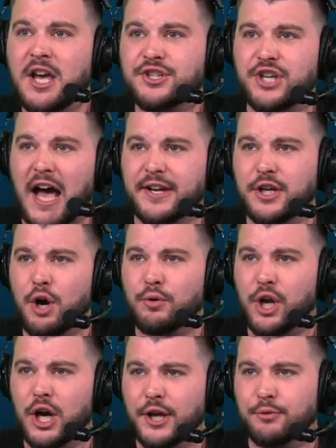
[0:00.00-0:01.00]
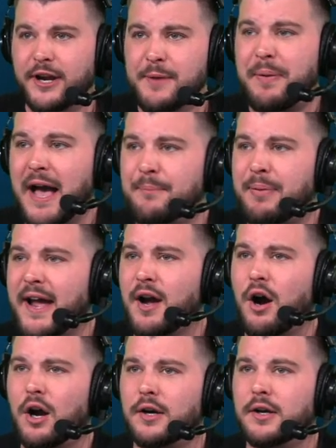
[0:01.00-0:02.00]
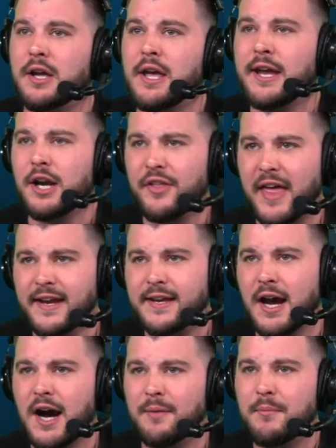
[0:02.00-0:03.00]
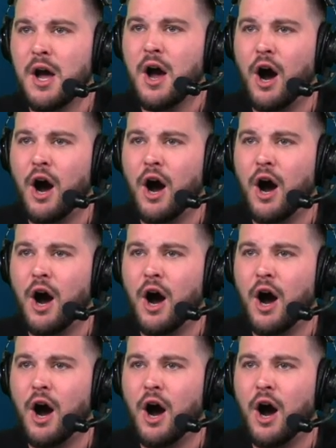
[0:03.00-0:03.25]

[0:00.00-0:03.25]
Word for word: Shot no good. Rebound by Hart. Here they come.